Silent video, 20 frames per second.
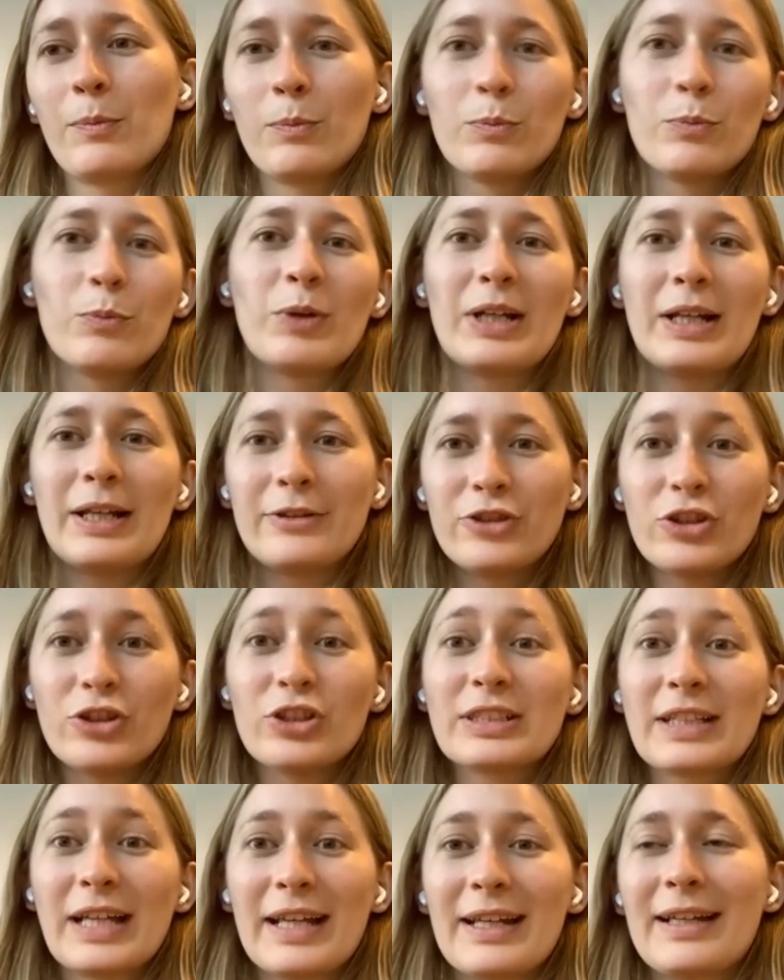really
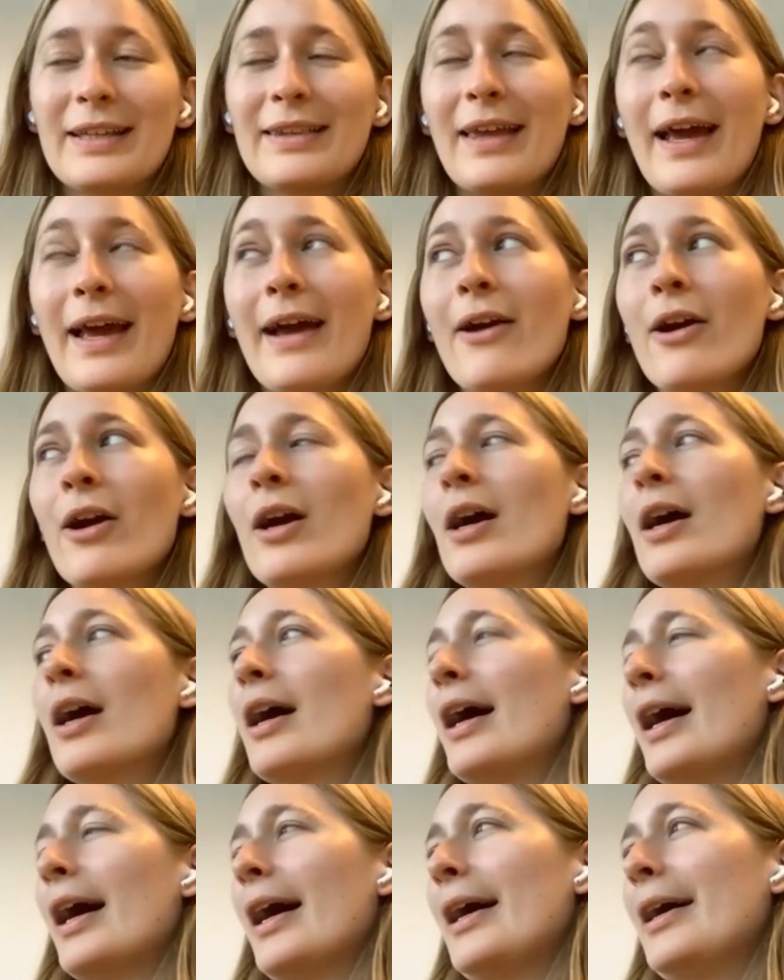just getting there.
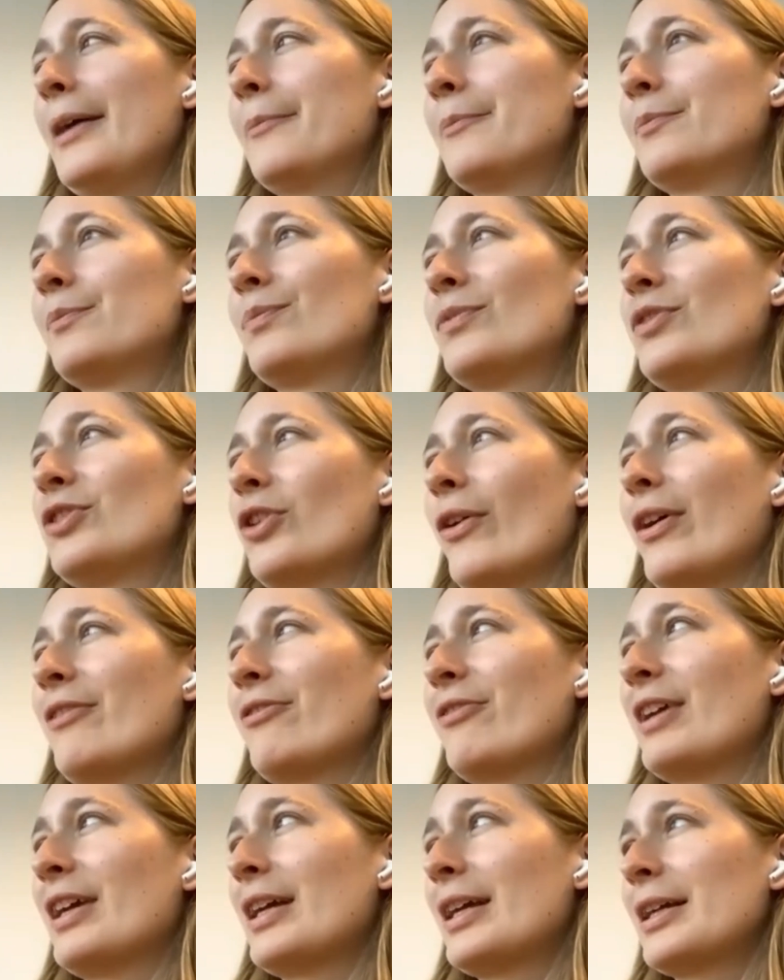So I
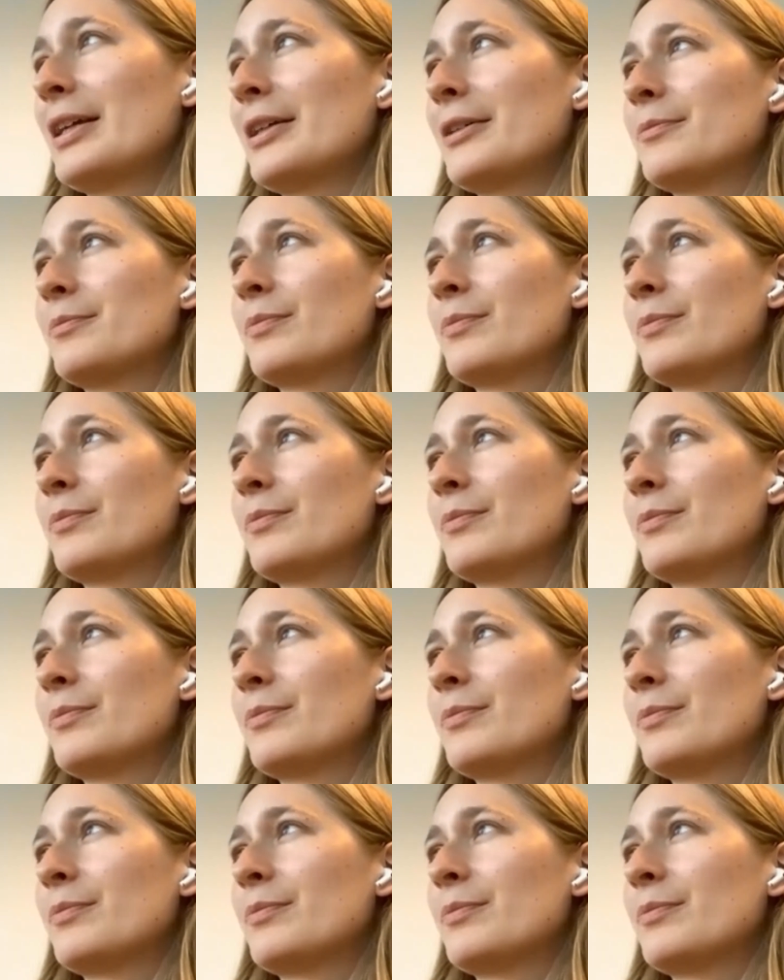think